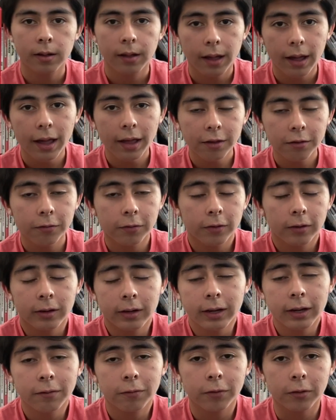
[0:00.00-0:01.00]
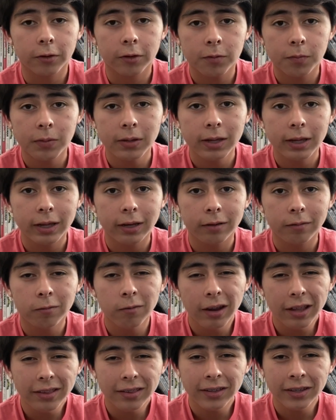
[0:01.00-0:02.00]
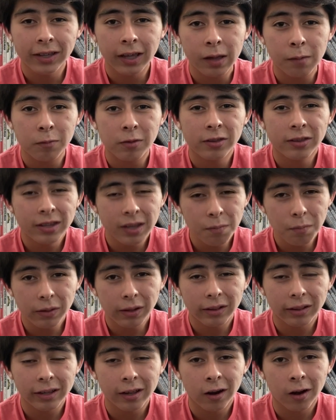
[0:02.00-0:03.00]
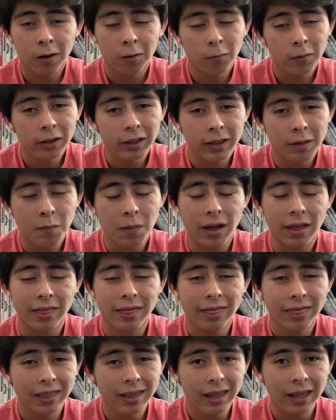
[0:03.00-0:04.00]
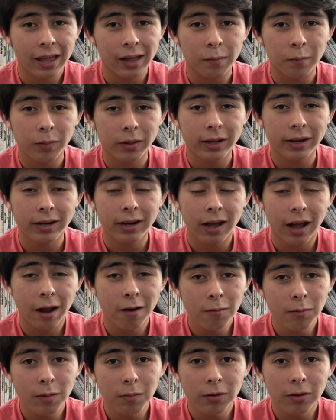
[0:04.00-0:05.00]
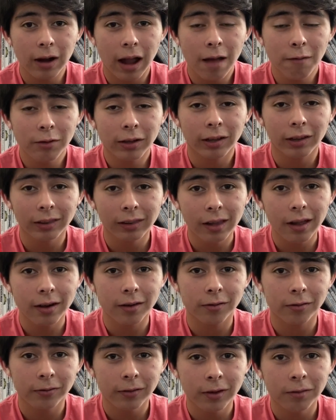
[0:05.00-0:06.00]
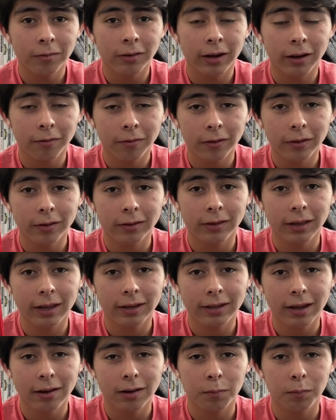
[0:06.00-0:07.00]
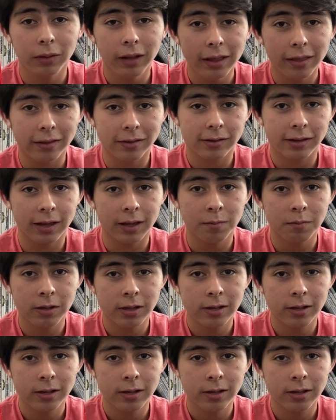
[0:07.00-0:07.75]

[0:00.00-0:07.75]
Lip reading: As for Need for Speed, racing games typically aren't really my thing, but I remember having a lot of fun when I first sat down to play this game.